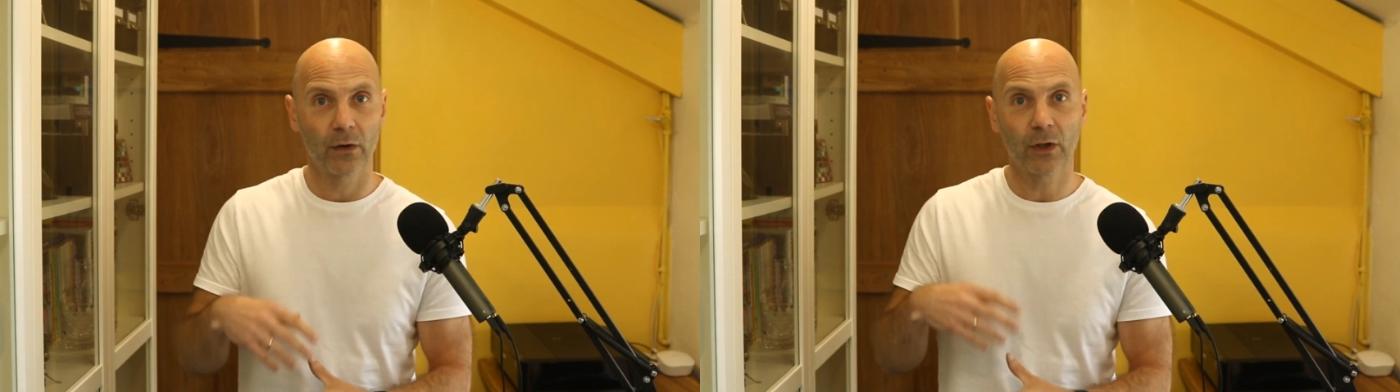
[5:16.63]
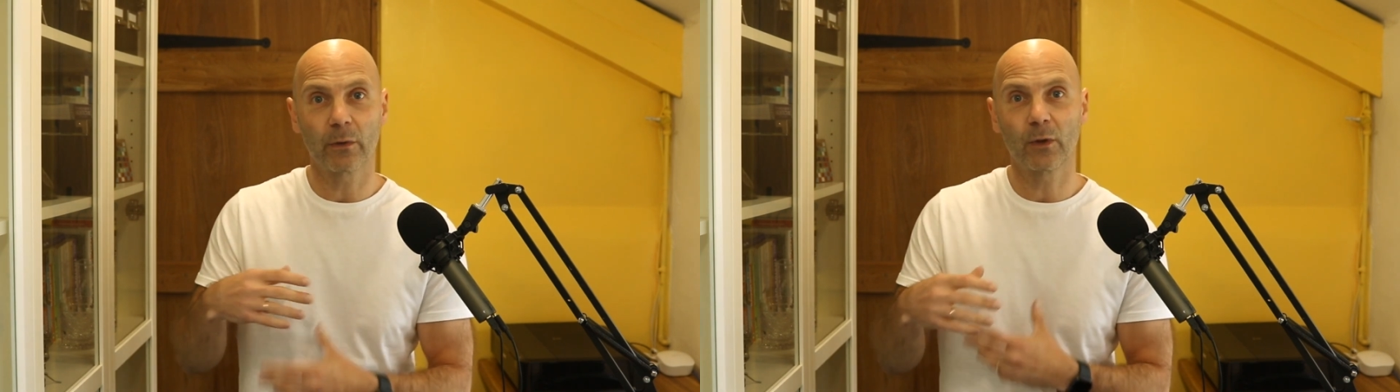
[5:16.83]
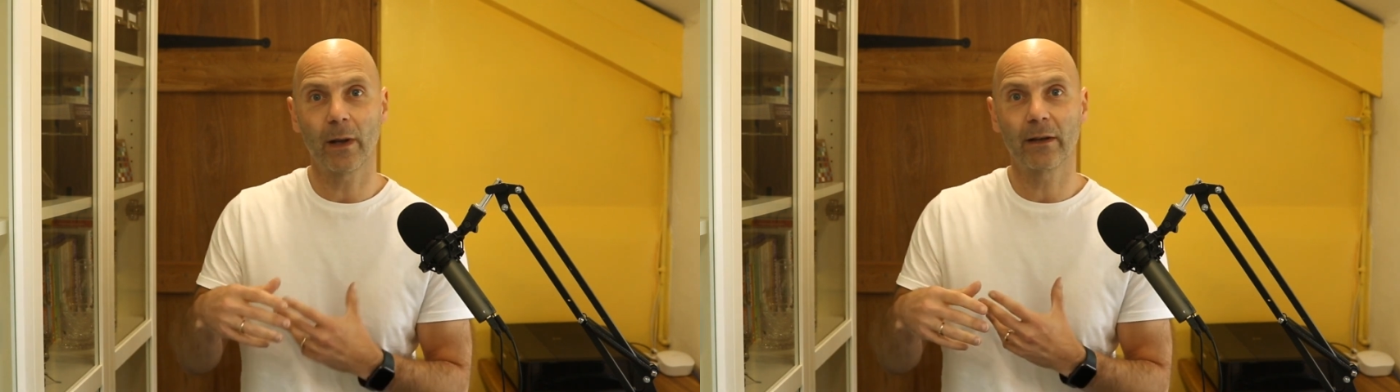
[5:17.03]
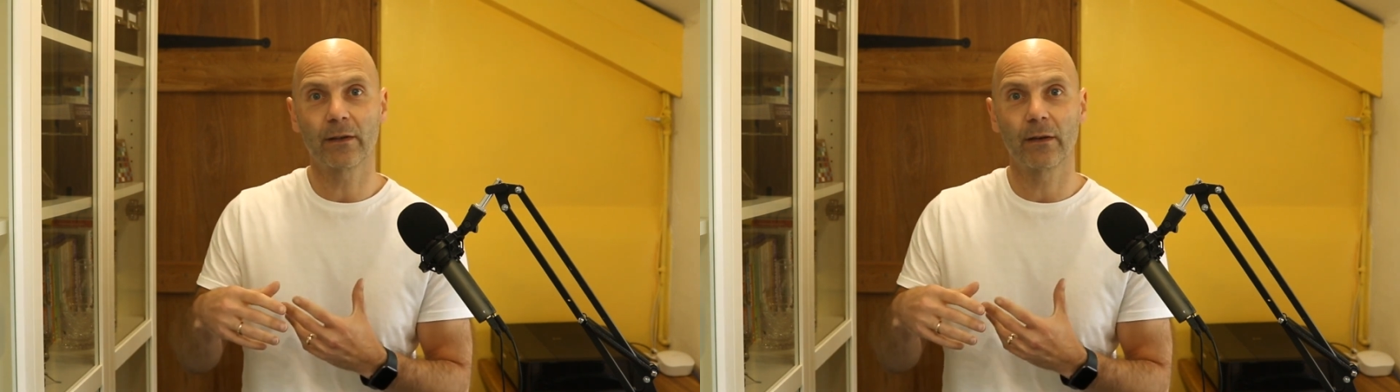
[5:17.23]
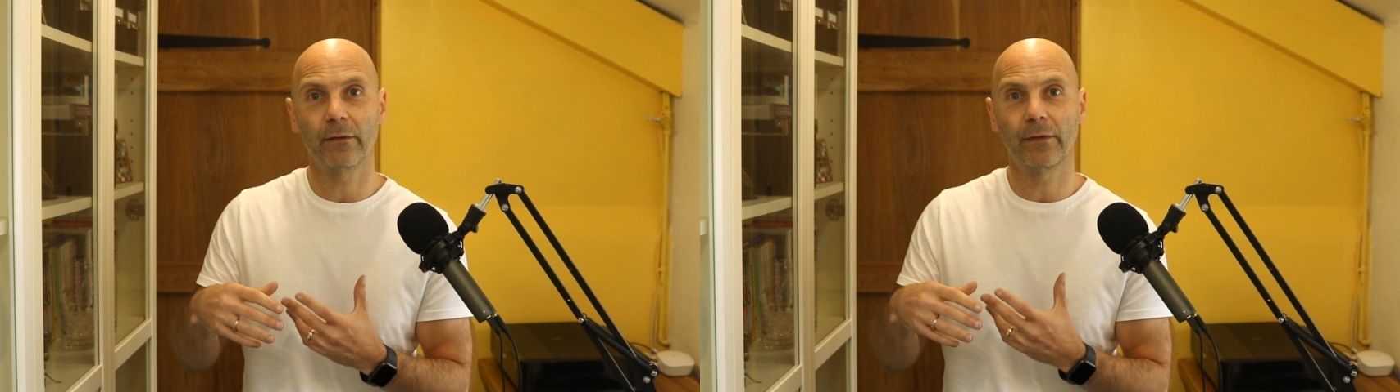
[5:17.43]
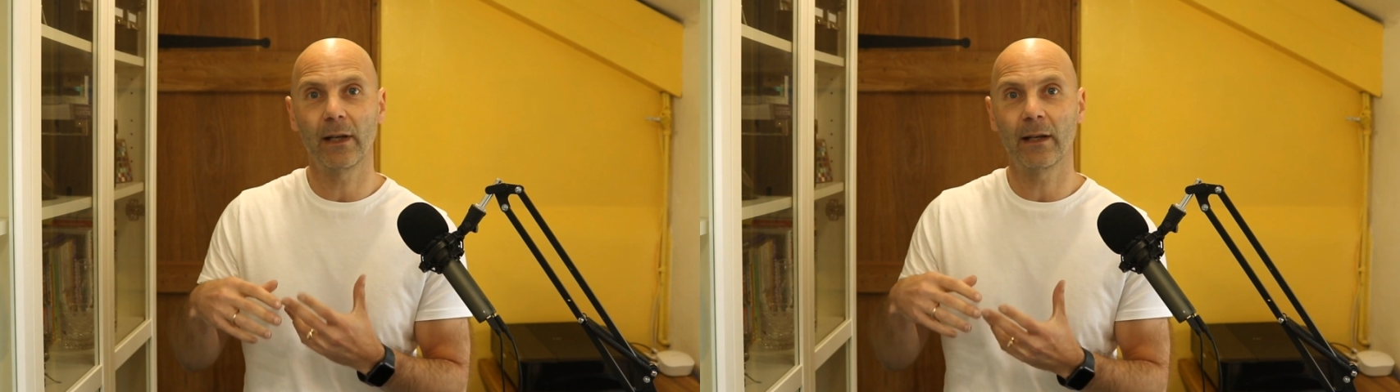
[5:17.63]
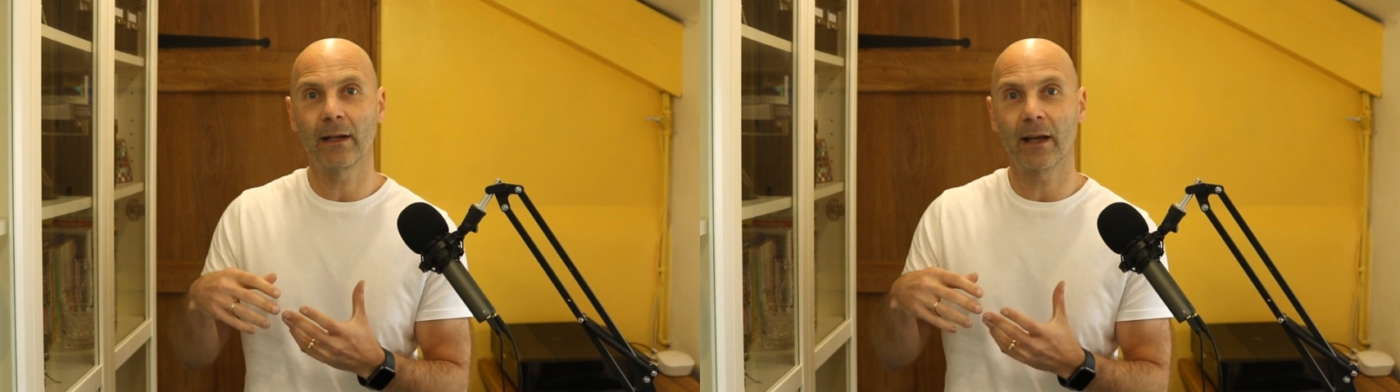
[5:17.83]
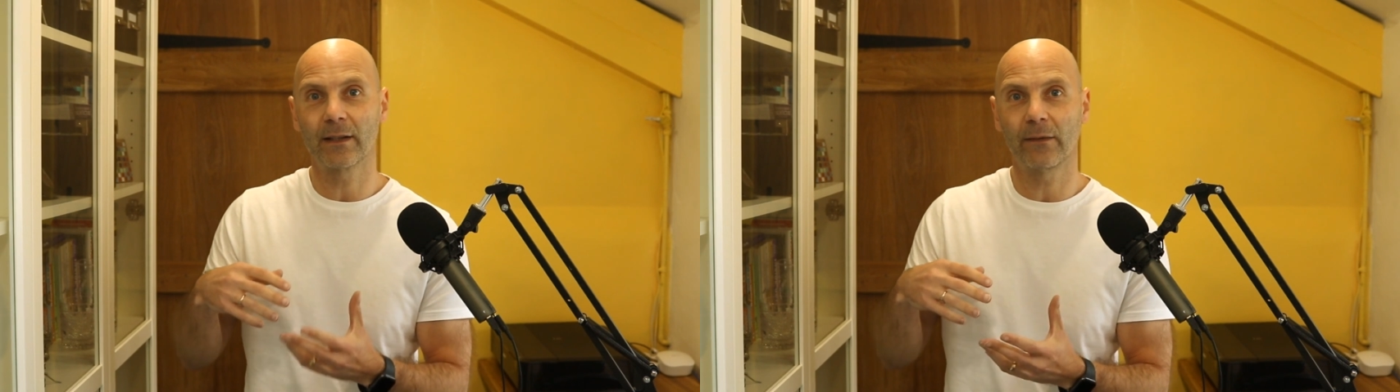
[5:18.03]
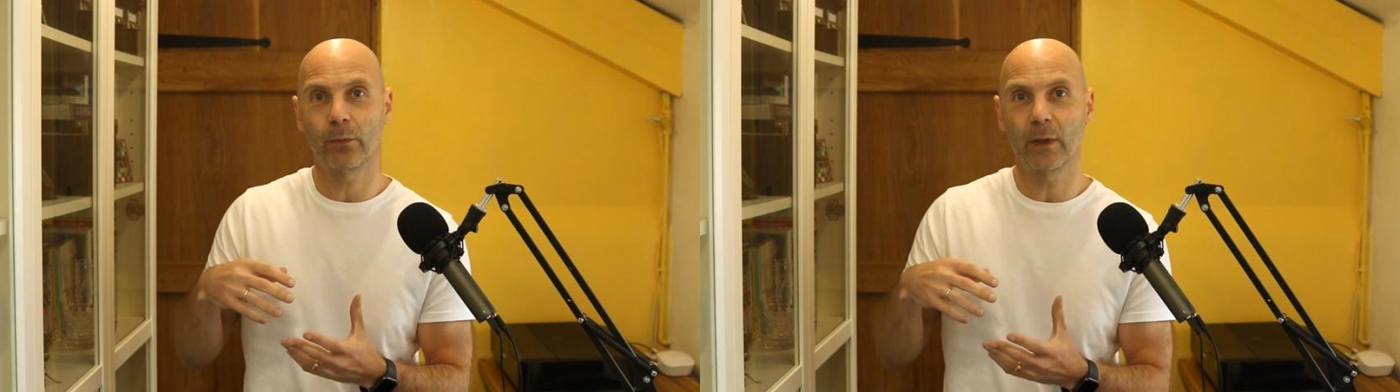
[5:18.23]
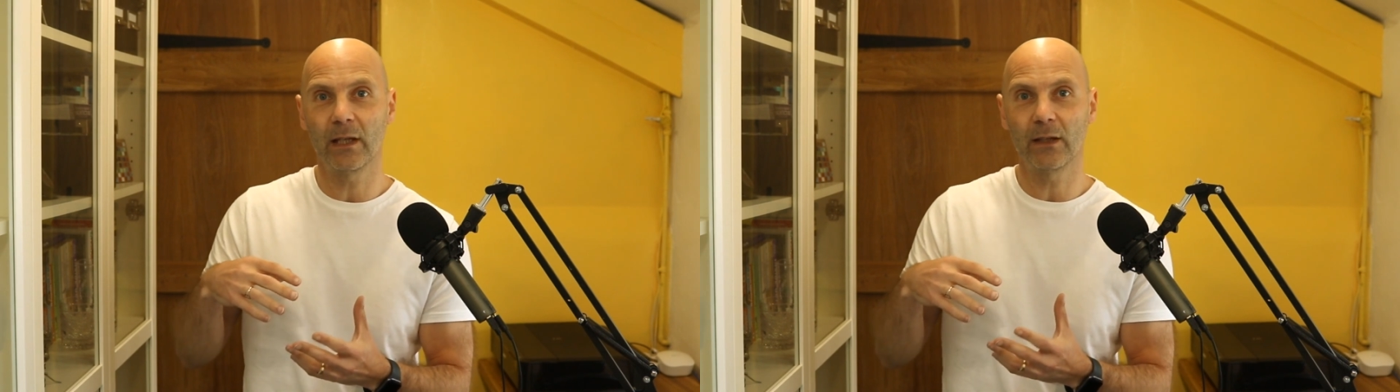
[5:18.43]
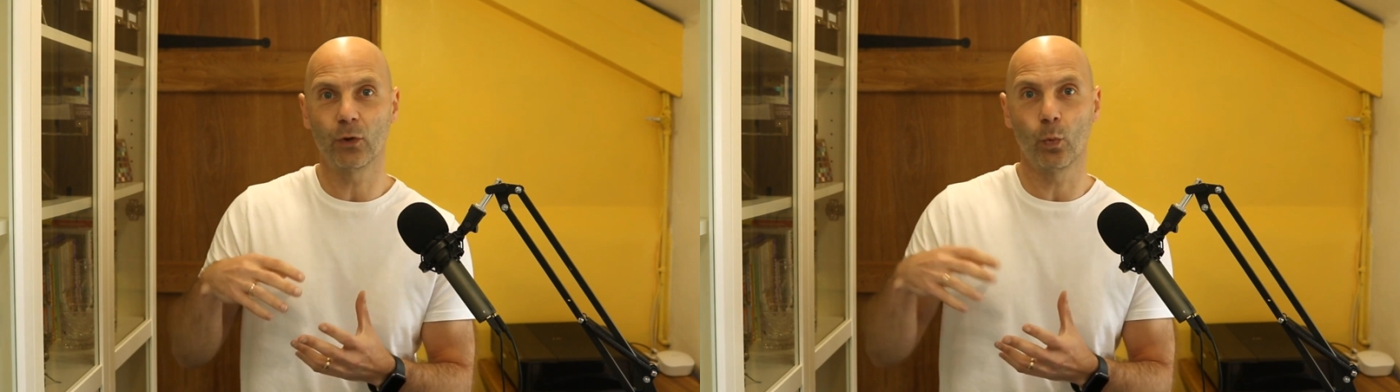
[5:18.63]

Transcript: So, as well as feeling as if we need